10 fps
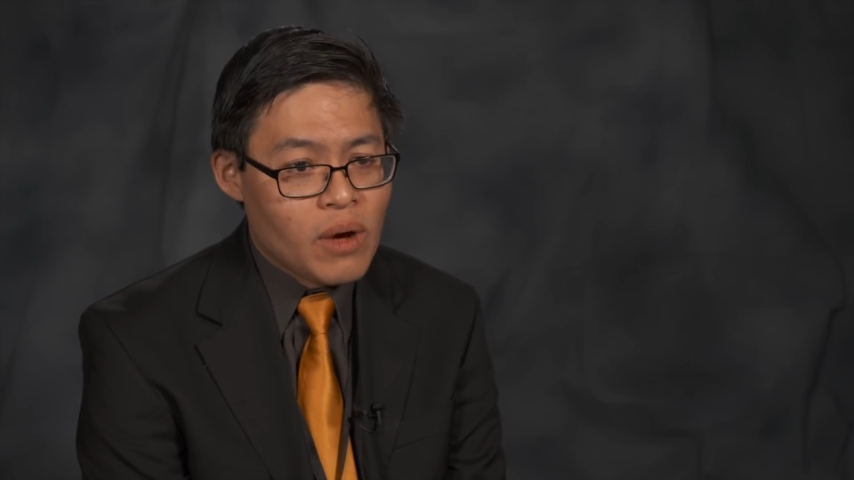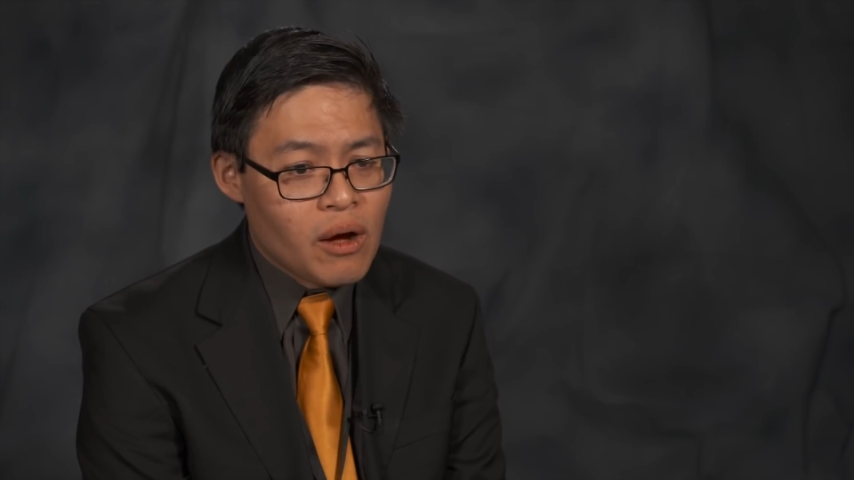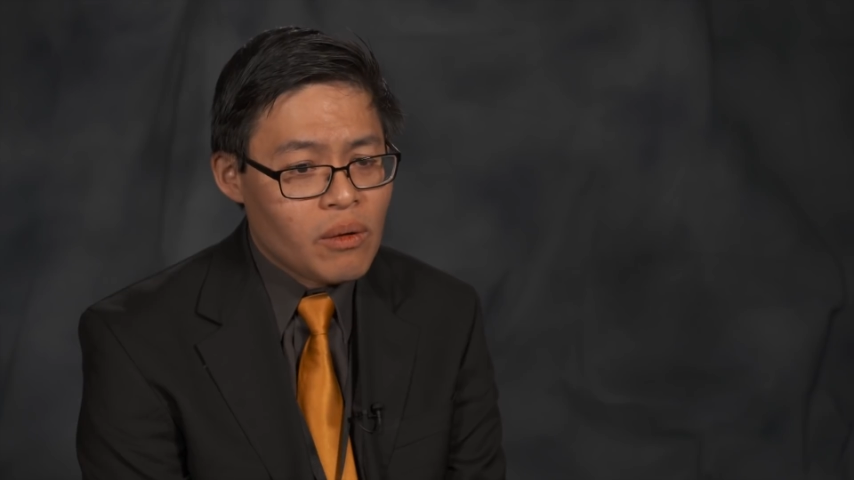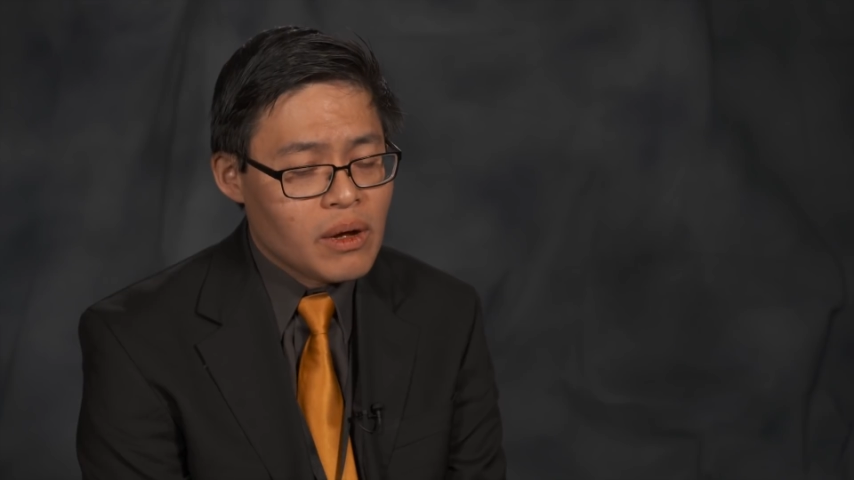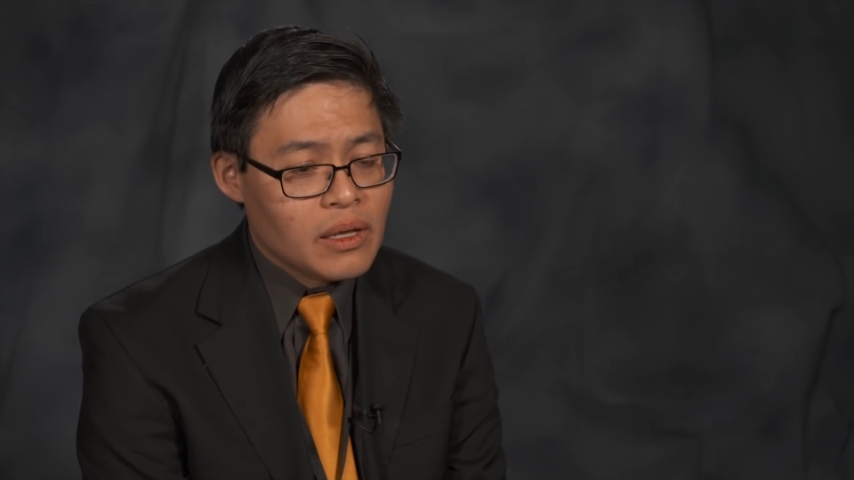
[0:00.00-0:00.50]

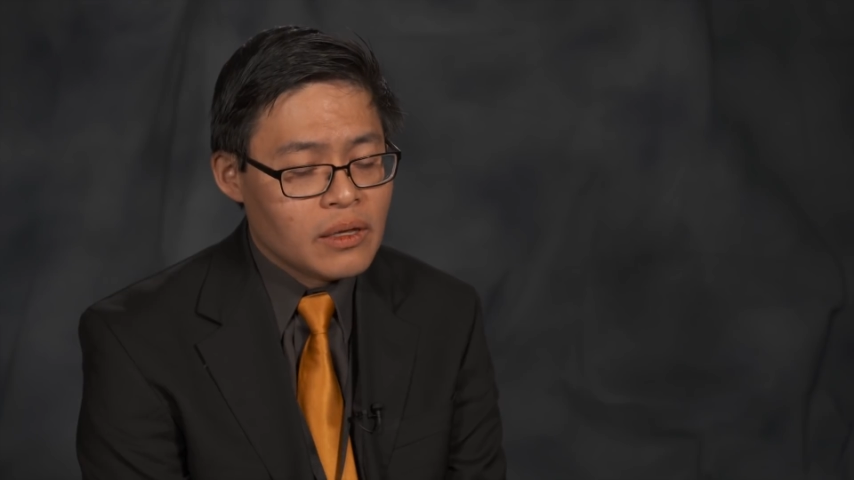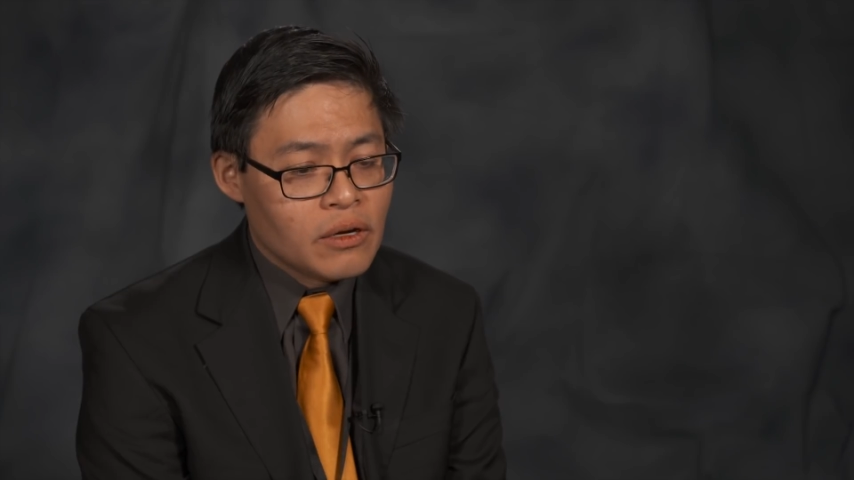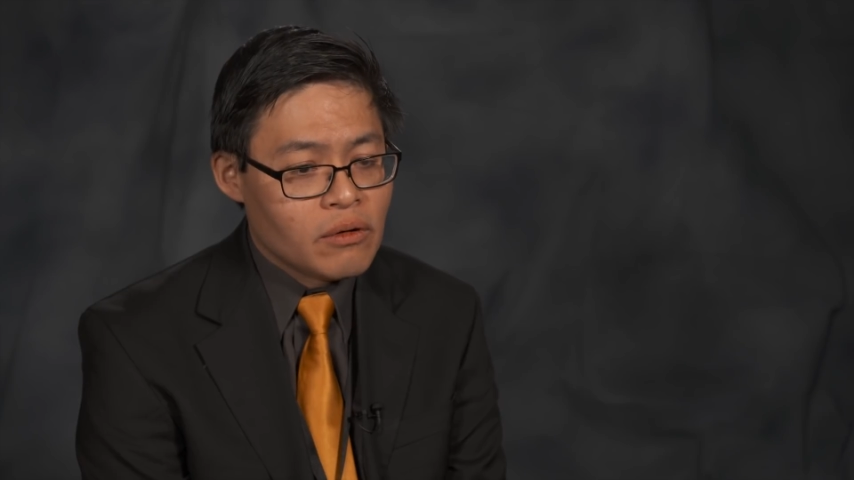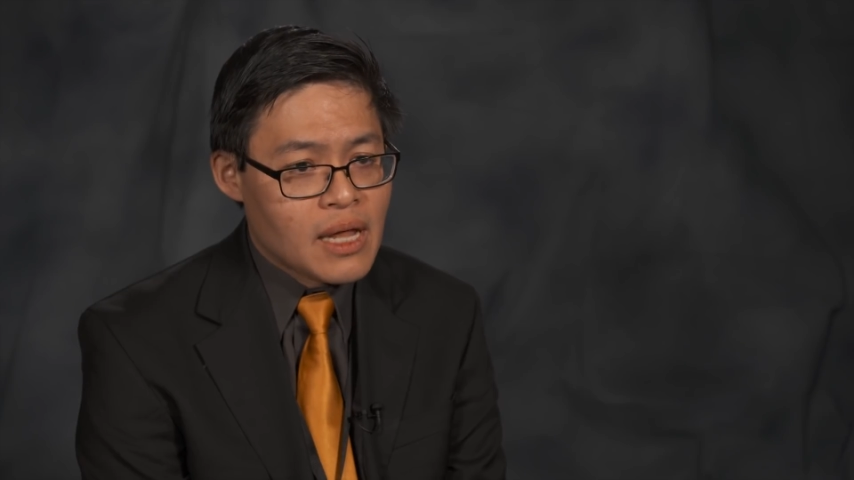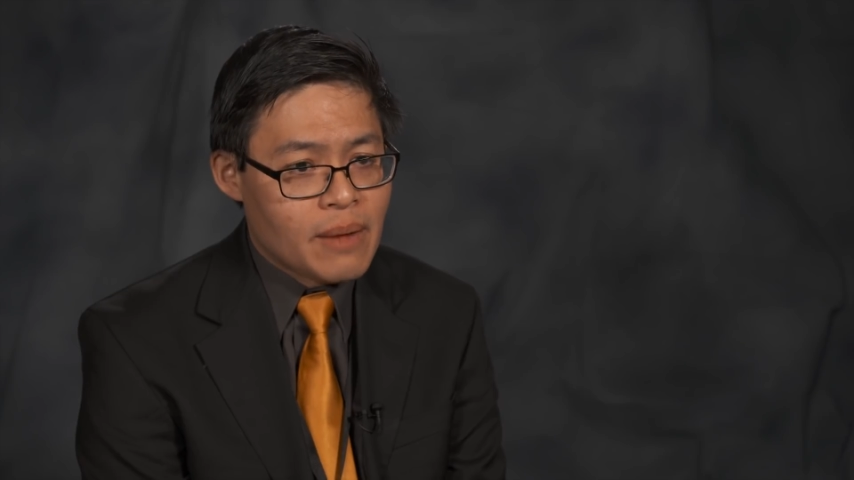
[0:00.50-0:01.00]
well,
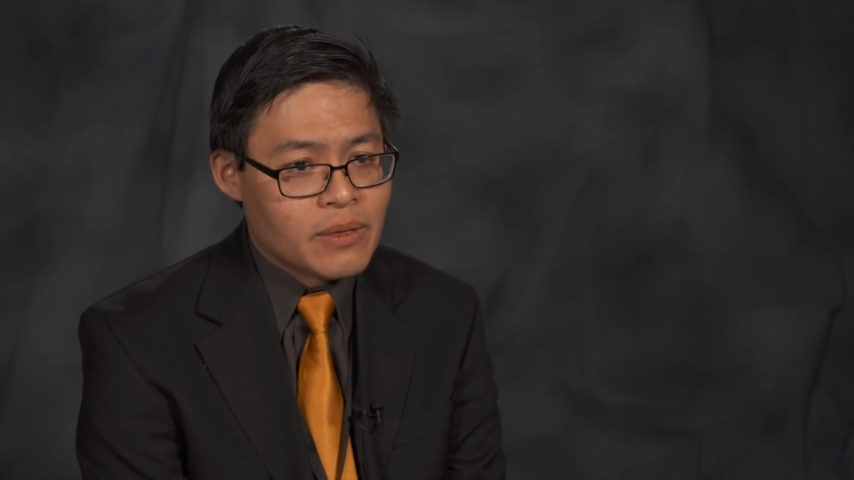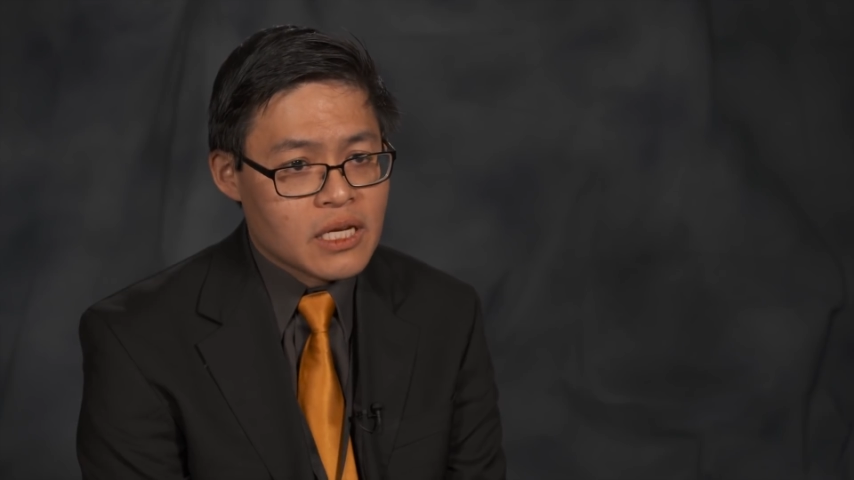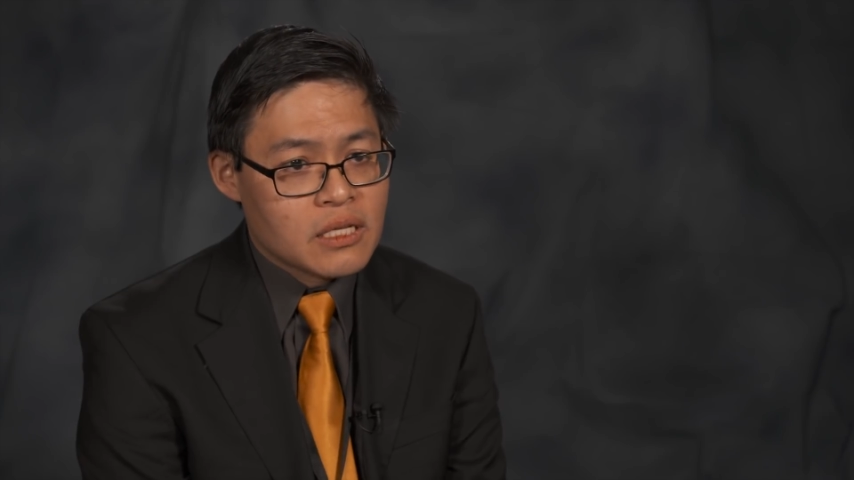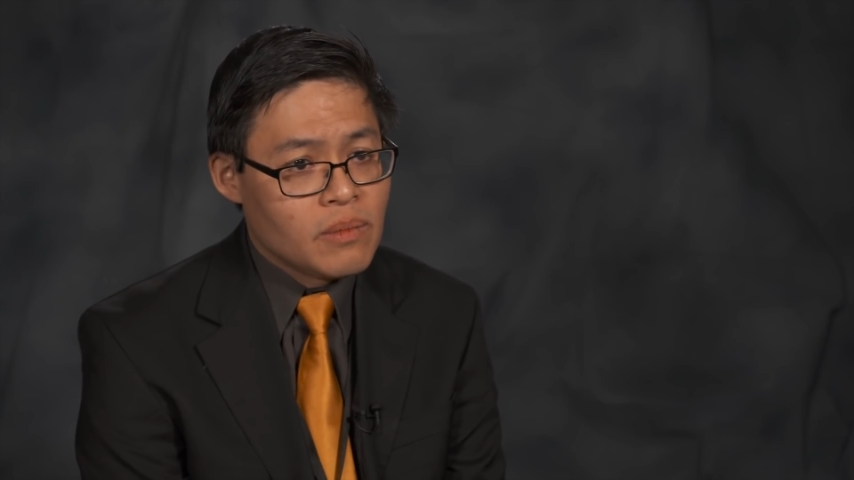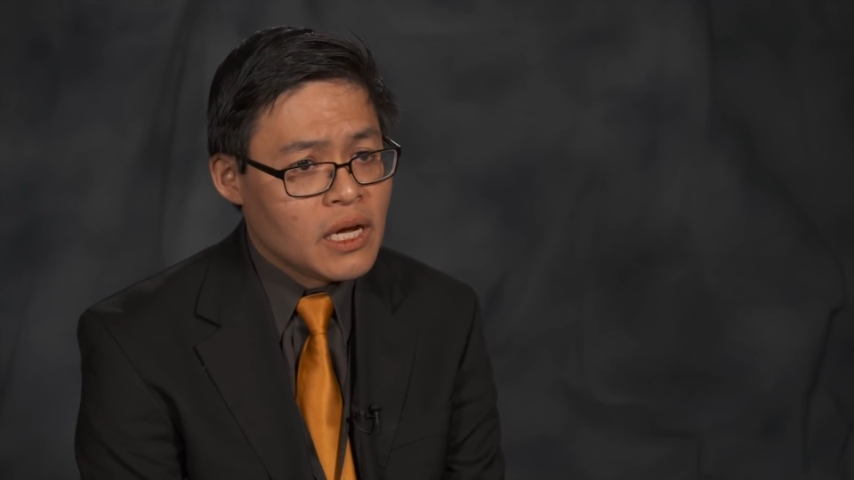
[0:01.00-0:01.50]

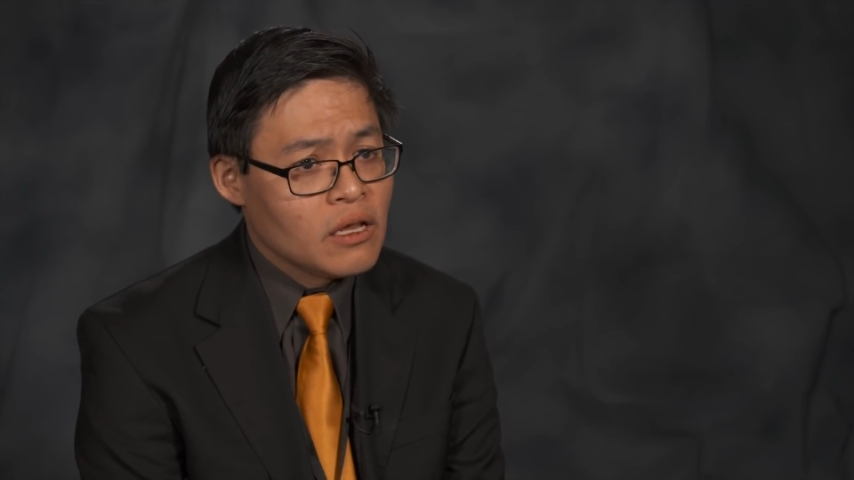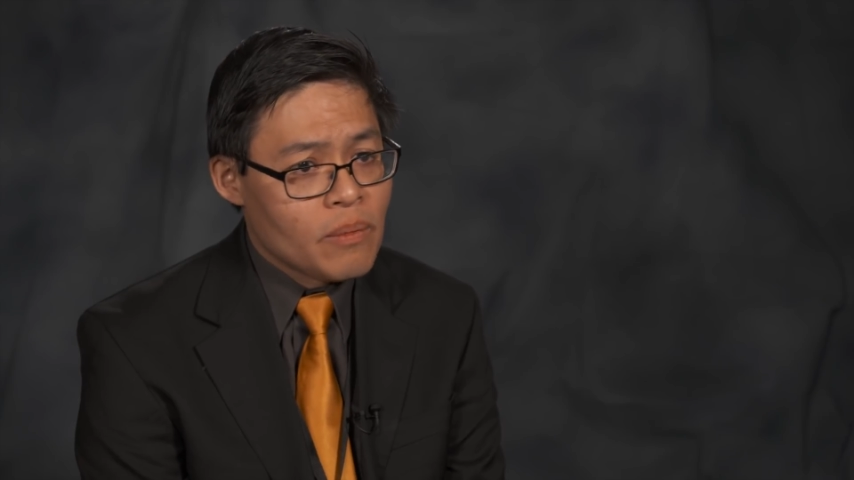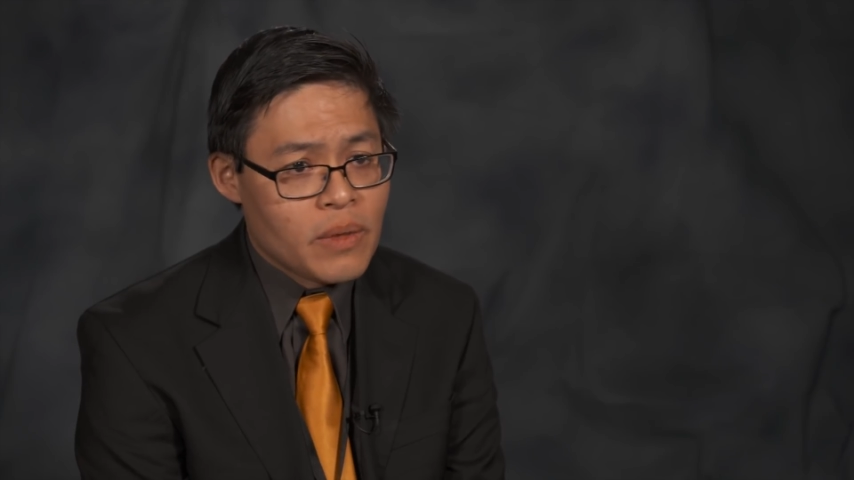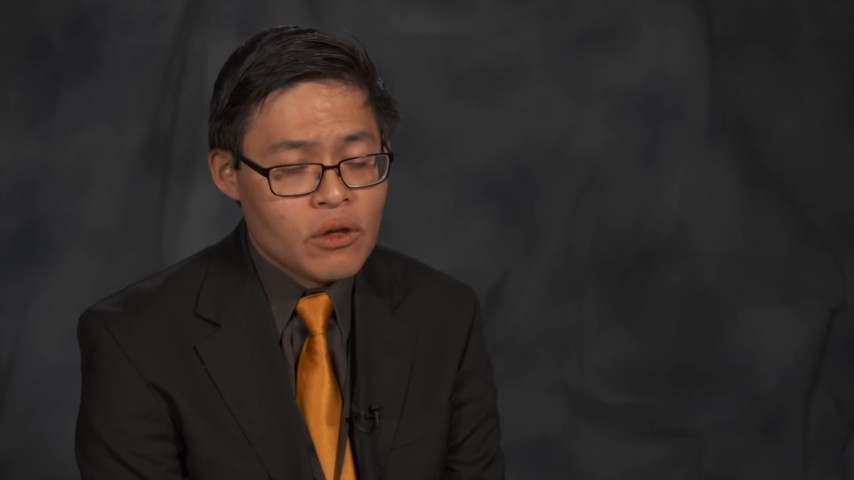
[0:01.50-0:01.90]
neuroleptics may not be